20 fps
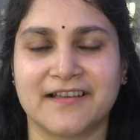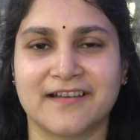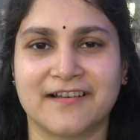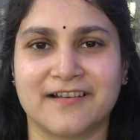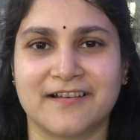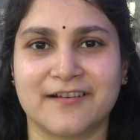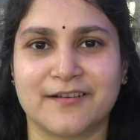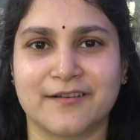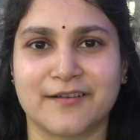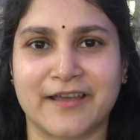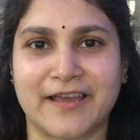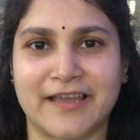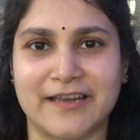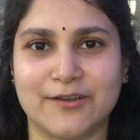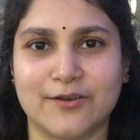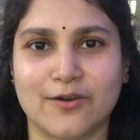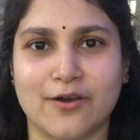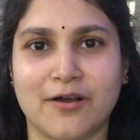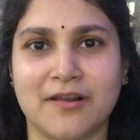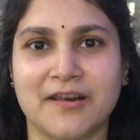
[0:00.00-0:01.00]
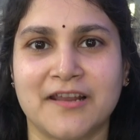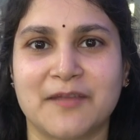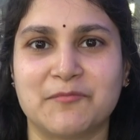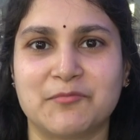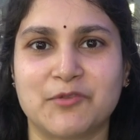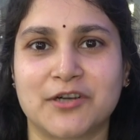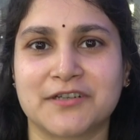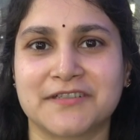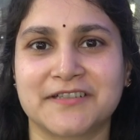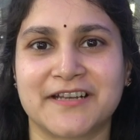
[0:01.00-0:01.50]
Uh, hello all,
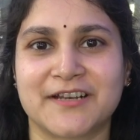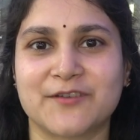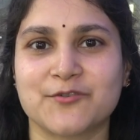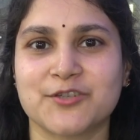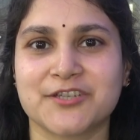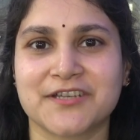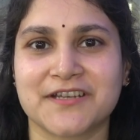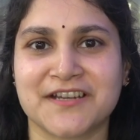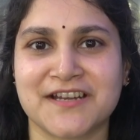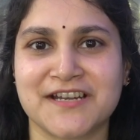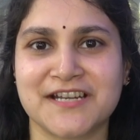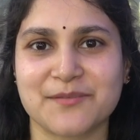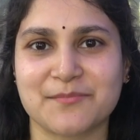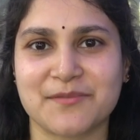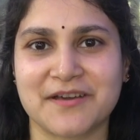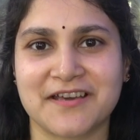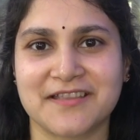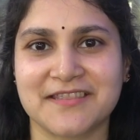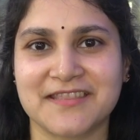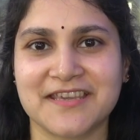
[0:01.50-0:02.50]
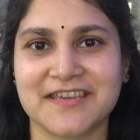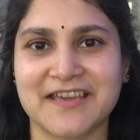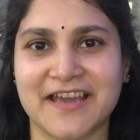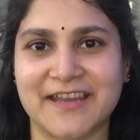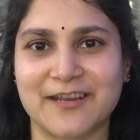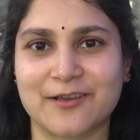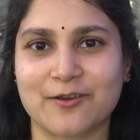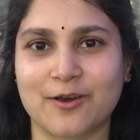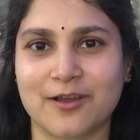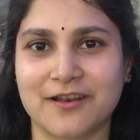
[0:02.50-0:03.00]
I'm Doctor Anusha Kanti Mahanti,
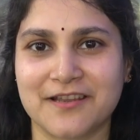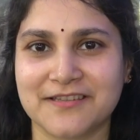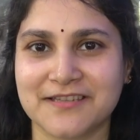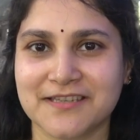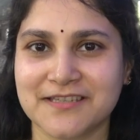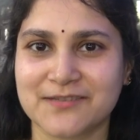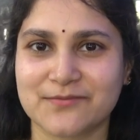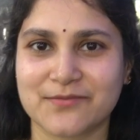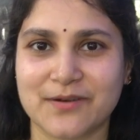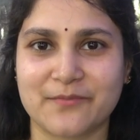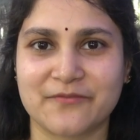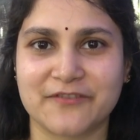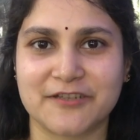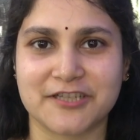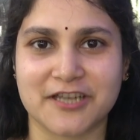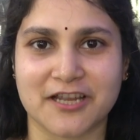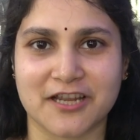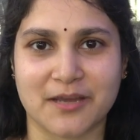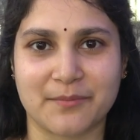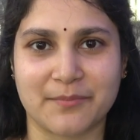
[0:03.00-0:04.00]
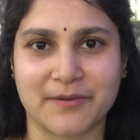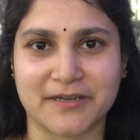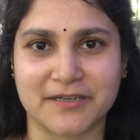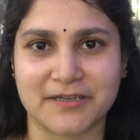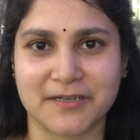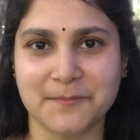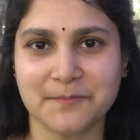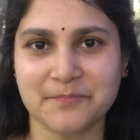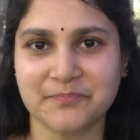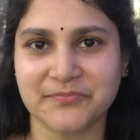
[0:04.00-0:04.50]
gynecologist from
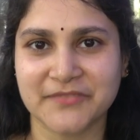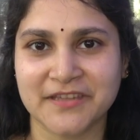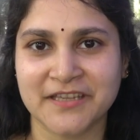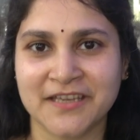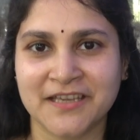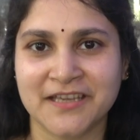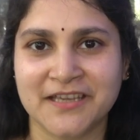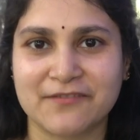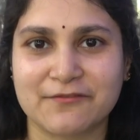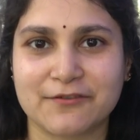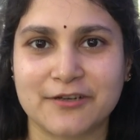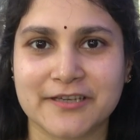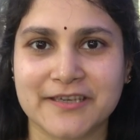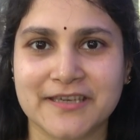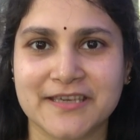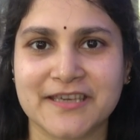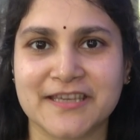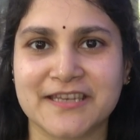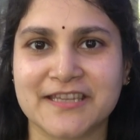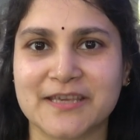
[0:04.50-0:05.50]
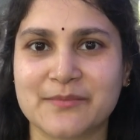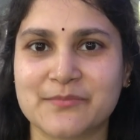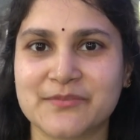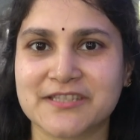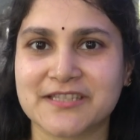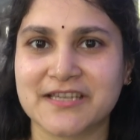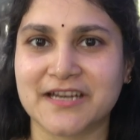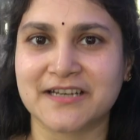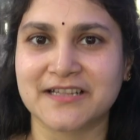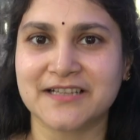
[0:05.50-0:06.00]
Visakhapatnam, working in
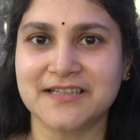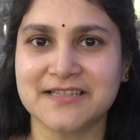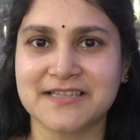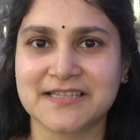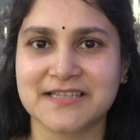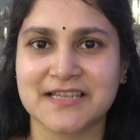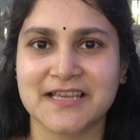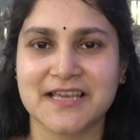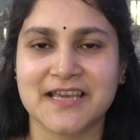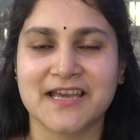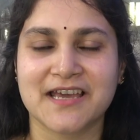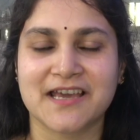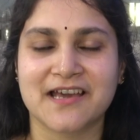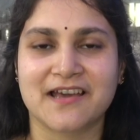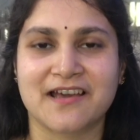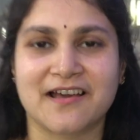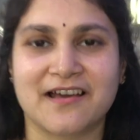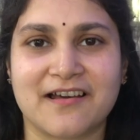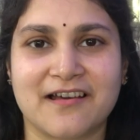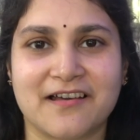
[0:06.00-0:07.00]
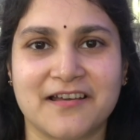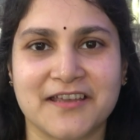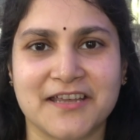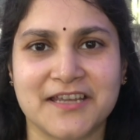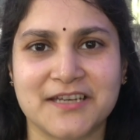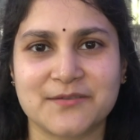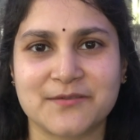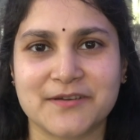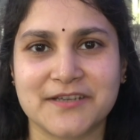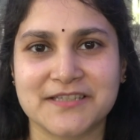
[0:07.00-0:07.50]
Kim's Cuddles. Uh,
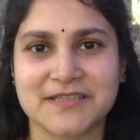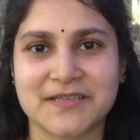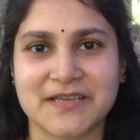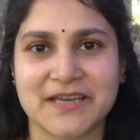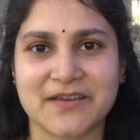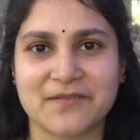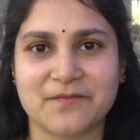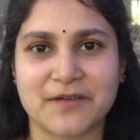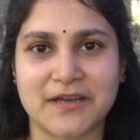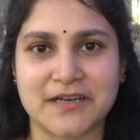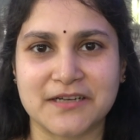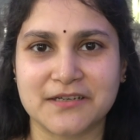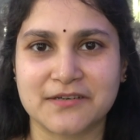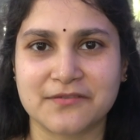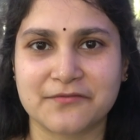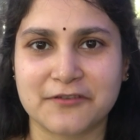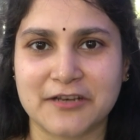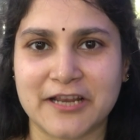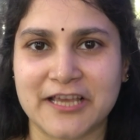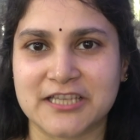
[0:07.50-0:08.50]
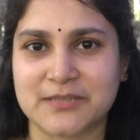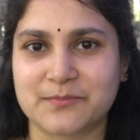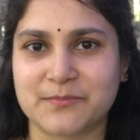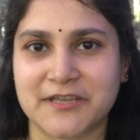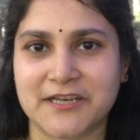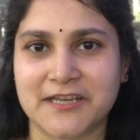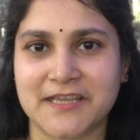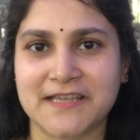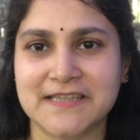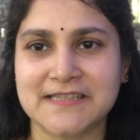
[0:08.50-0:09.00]
it was a wonderful
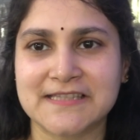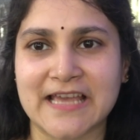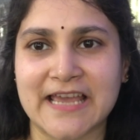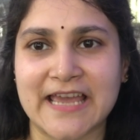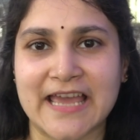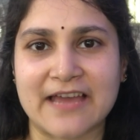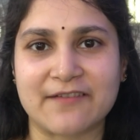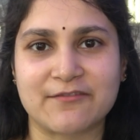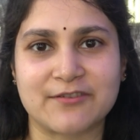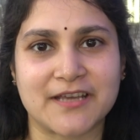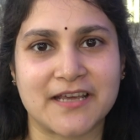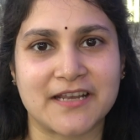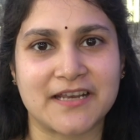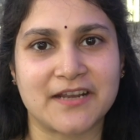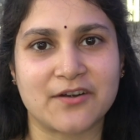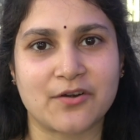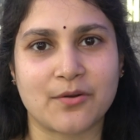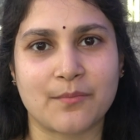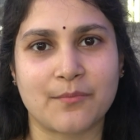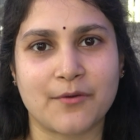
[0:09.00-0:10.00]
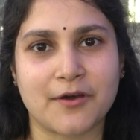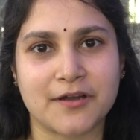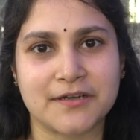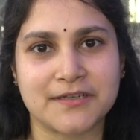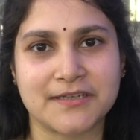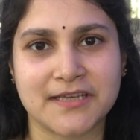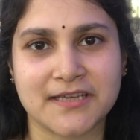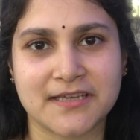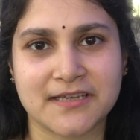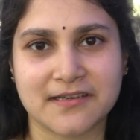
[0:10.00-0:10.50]
experience. I have done a
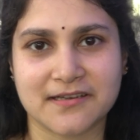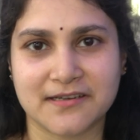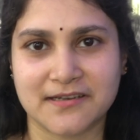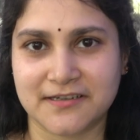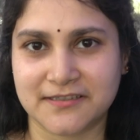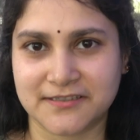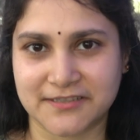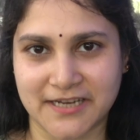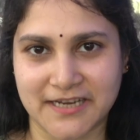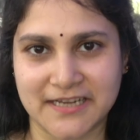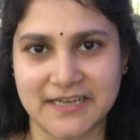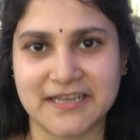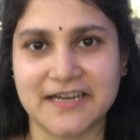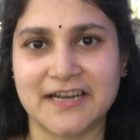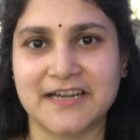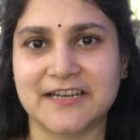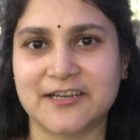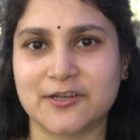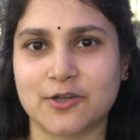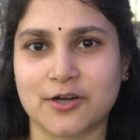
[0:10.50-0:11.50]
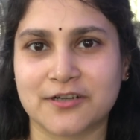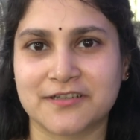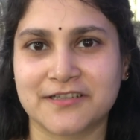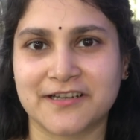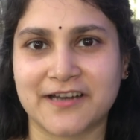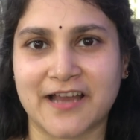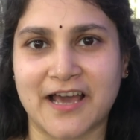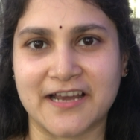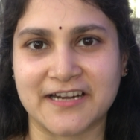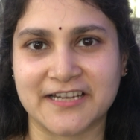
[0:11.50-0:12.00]
robotic uh, training under Doctor
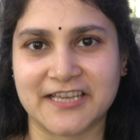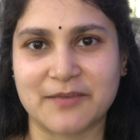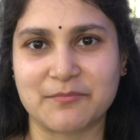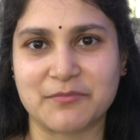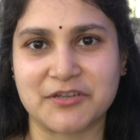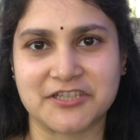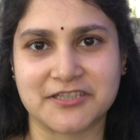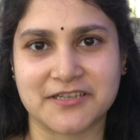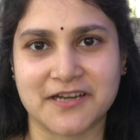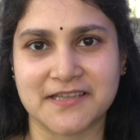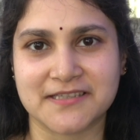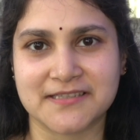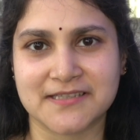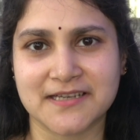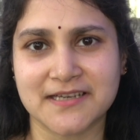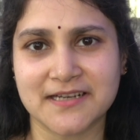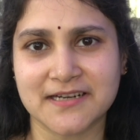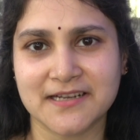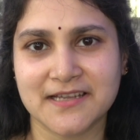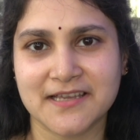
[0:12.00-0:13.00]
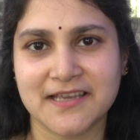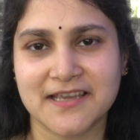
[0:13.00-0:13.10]
R K Mishra sir.